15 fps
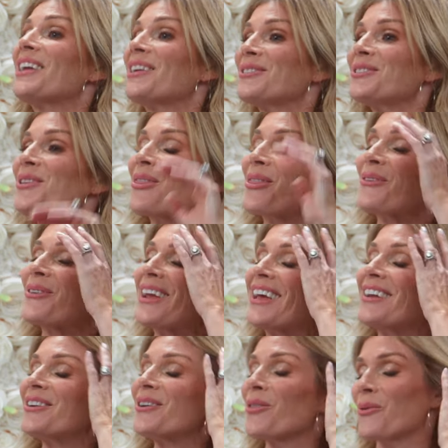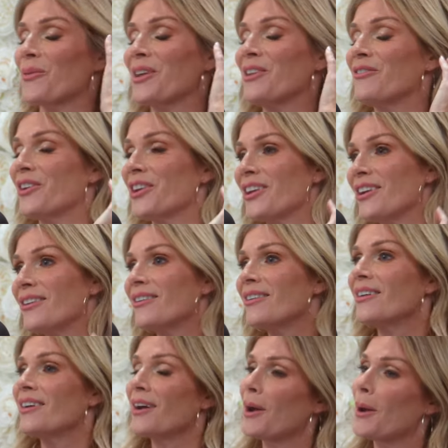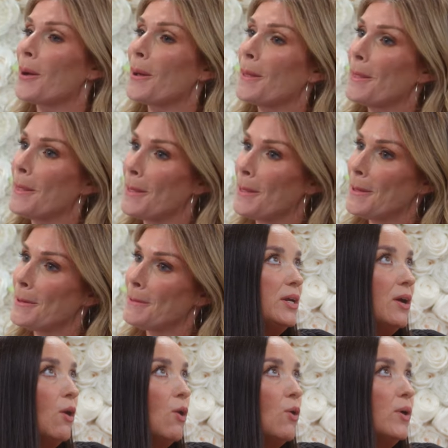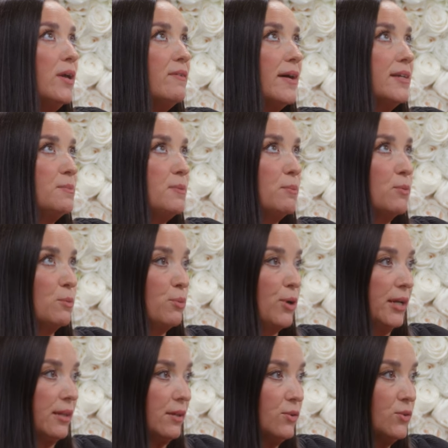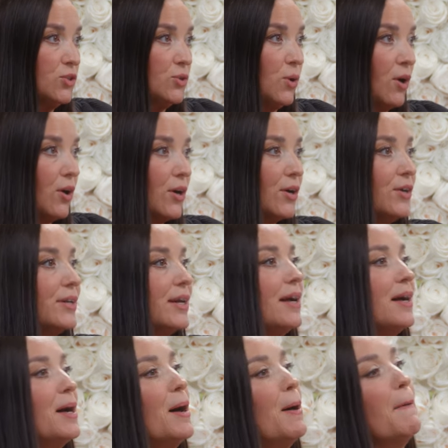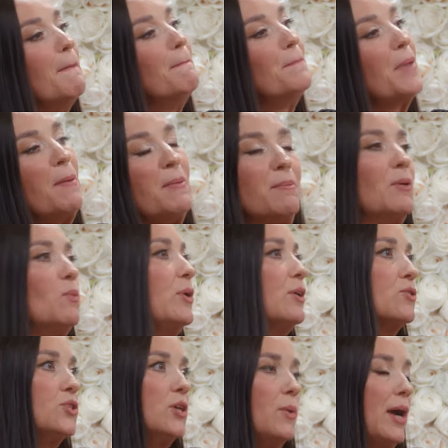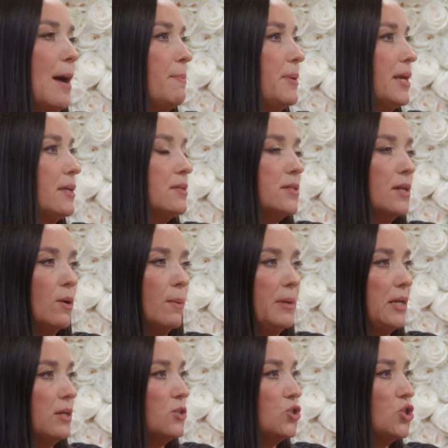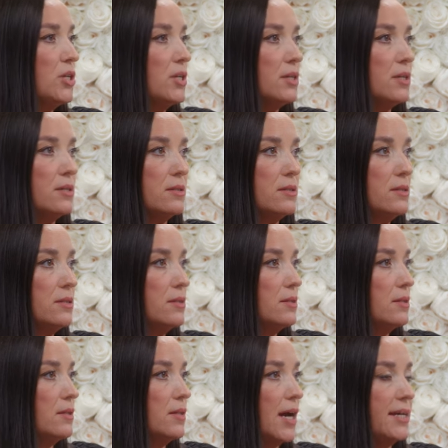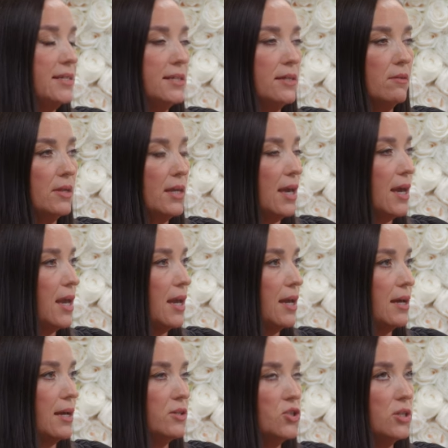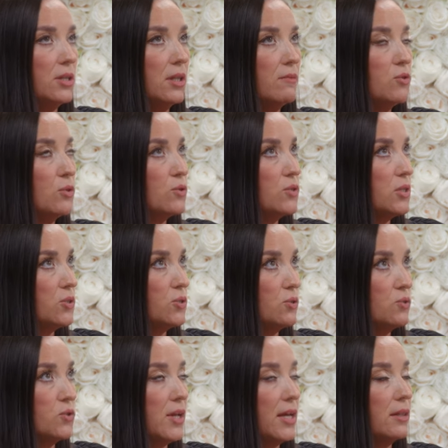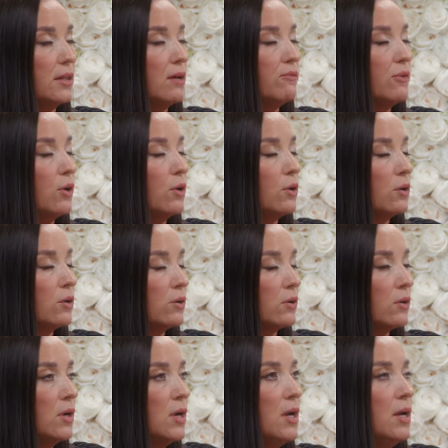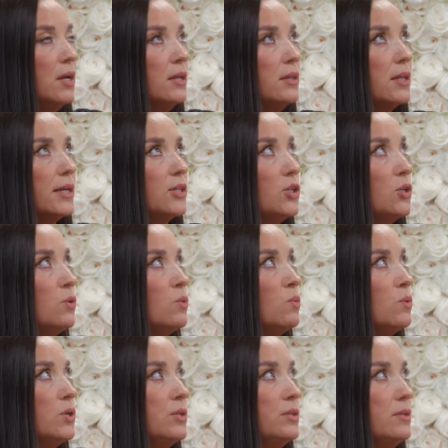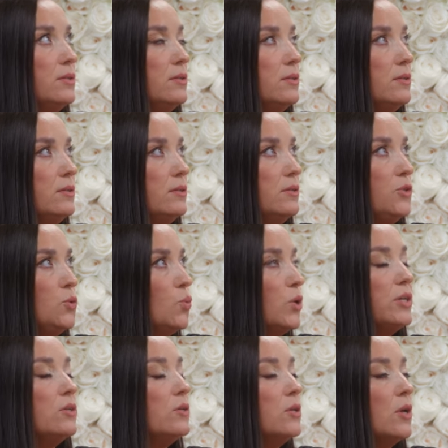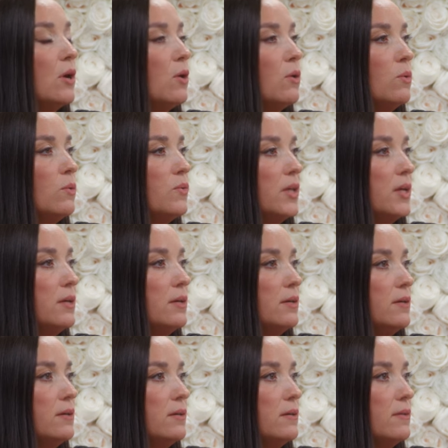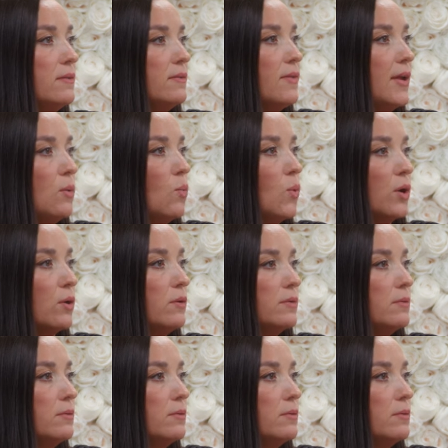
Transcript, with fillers: here's three under three for you. We joke that I'm um, like all have asked people to pray a little too hard. Um, yeah, I mean, but we are so happy, and so I oh mean, she is the icing on the cake. Yeah. She loves her sisters; they love her. Like you would, you wouldn't know that they weren't. They